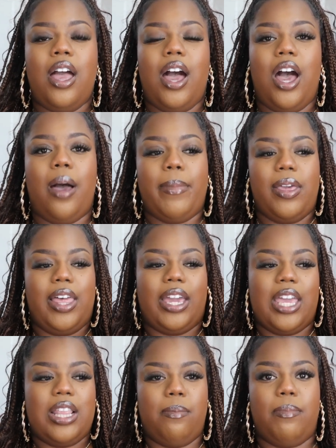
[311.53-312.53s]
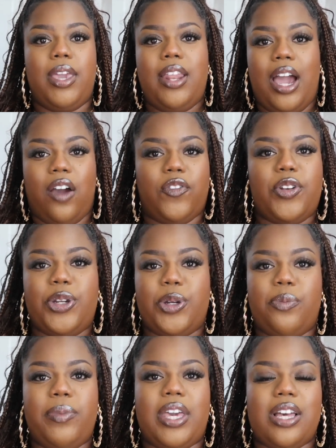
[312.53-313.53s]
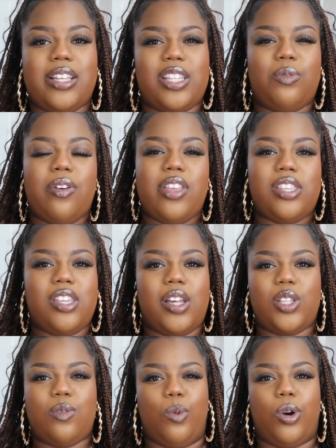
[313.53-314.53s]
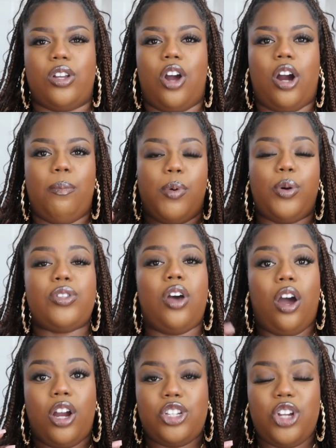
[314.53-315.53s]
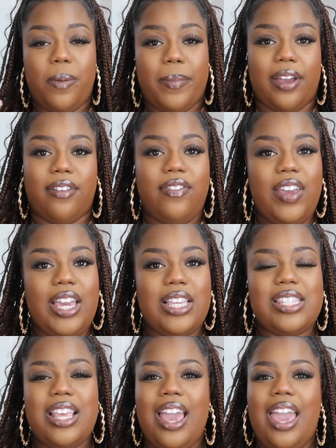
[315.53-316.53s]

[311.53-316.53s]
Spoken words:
like in the mid-afternoon, because that's when the sun is most harsh on my face,